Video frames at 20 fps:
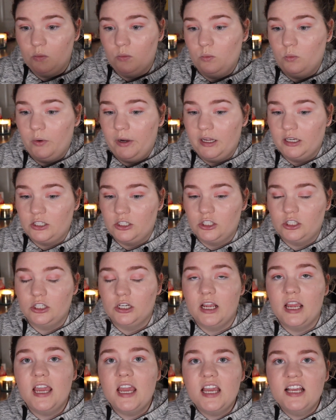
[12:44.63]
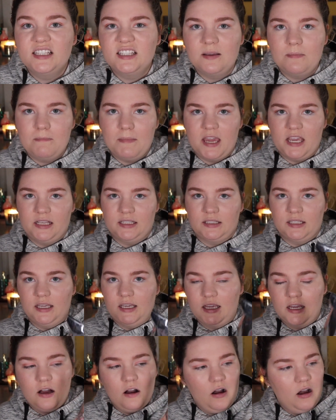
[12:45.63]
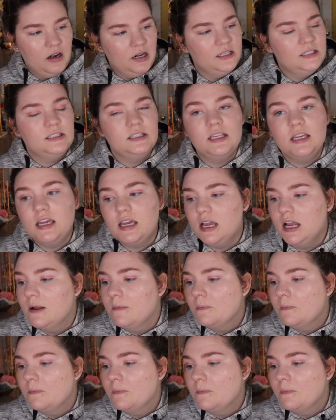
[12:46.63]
which is amazing. Honestly,